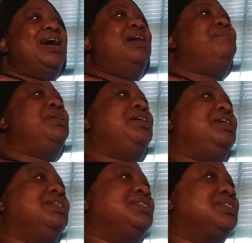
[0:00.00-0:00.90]
I mean,
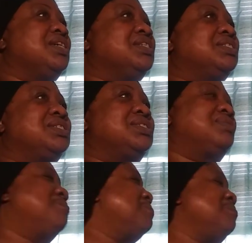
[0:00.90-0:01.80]
it's just
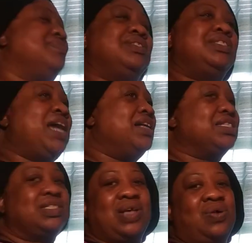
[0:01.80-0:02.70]

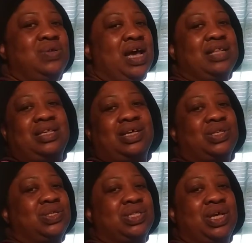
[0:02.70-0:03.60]
not so not
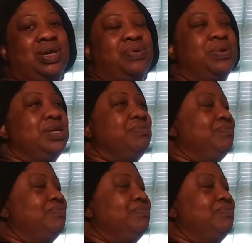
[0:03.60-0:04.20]
necessary.